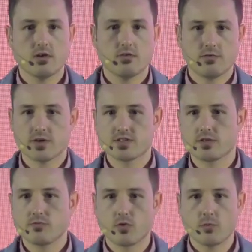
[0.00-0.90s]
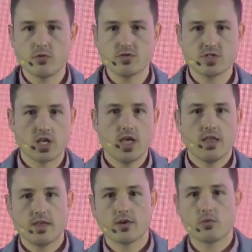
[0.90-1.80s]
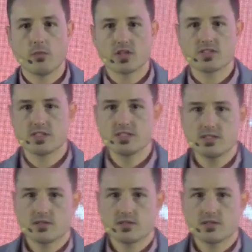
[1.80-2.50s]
first and foremost, then robustness,